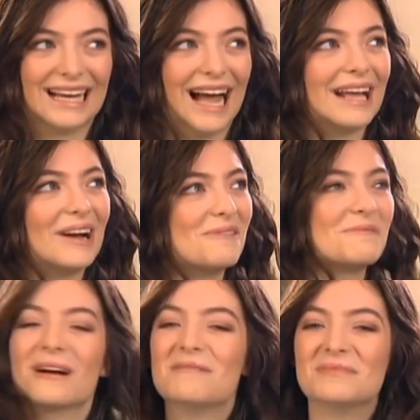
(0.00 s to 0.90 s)
I got
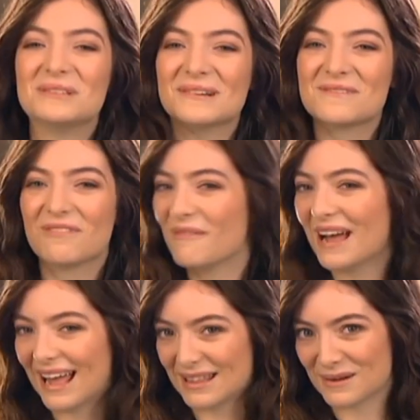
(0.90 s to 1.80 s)
rumbled for
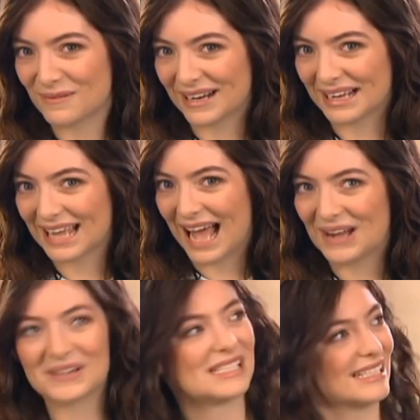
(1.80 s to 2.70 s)
my Onion Ring
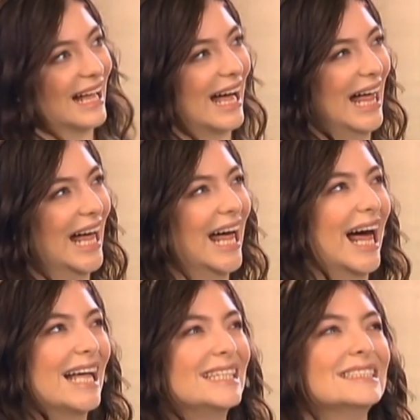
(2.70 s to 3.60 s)
account.
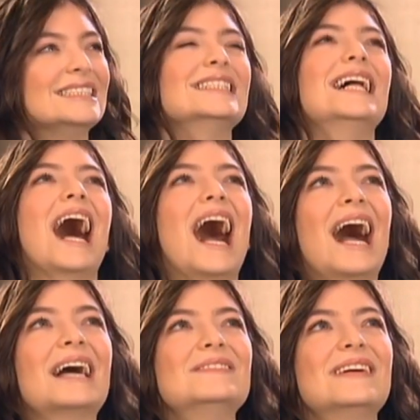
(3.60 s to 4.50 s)

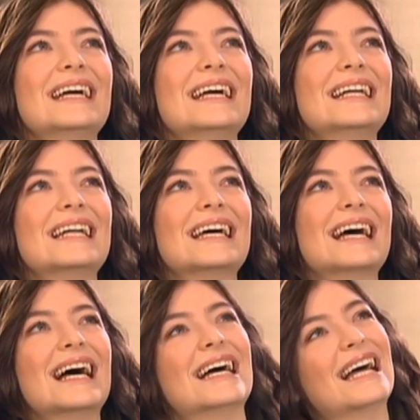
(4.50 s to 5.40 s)
I mean,
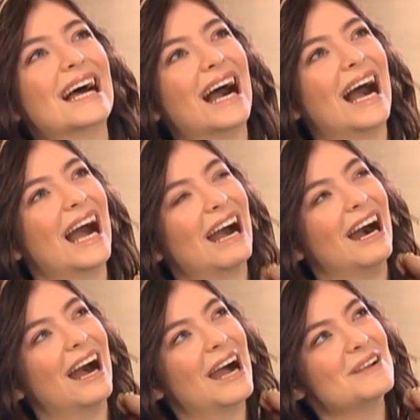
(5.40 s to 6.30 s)

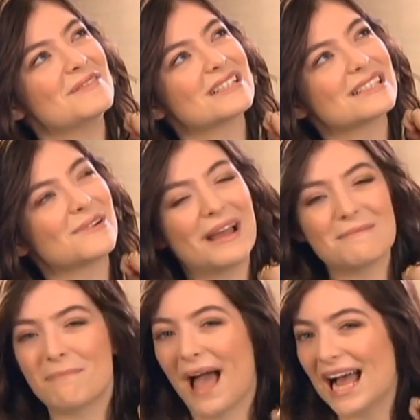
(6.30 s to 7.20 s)
I'm just
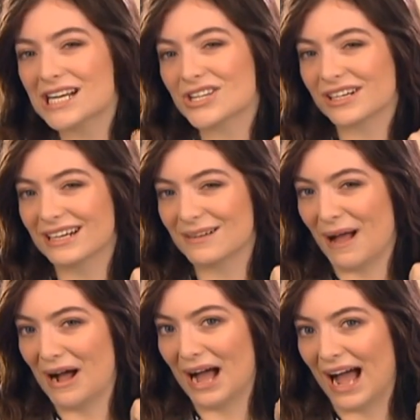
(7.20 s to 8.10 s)
quite passionate
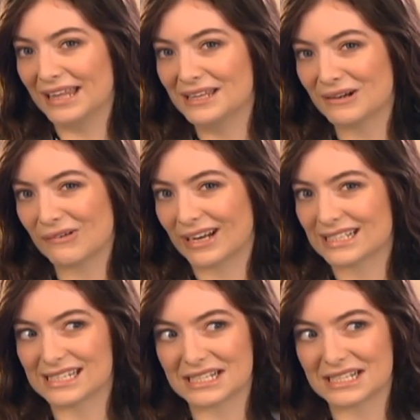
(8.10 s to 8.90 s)
about onion rings.